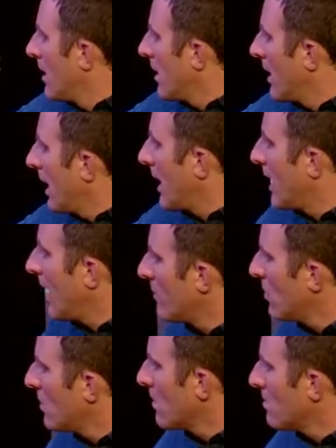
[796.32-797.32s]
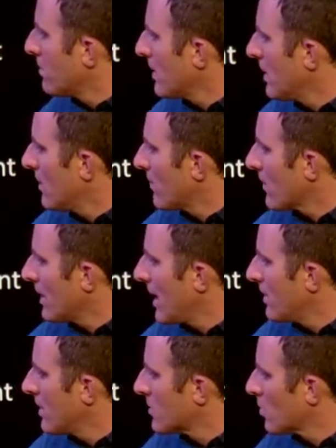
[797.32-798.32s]
And have you completely
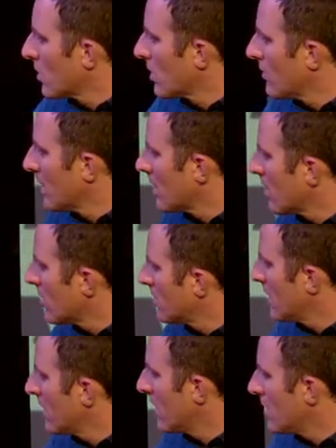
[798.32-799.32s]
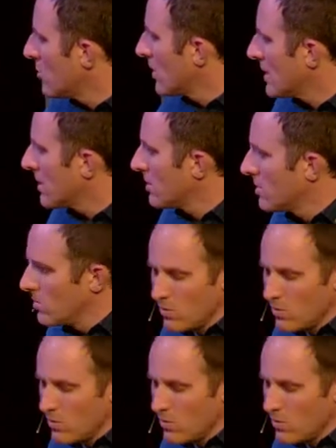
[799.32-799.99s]
forgotten this word of encouragement that addresses you,